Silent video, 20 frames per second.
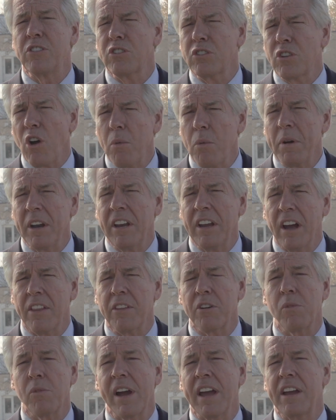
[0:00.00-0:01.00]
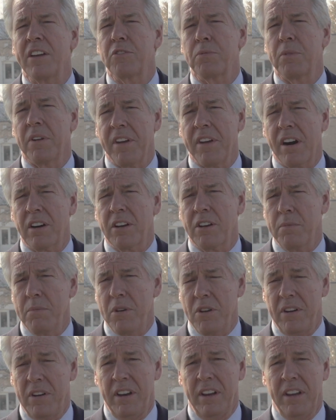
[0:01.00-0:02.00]
so many other ways with our
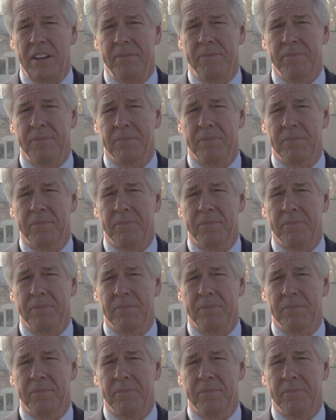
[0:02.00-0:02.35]
community.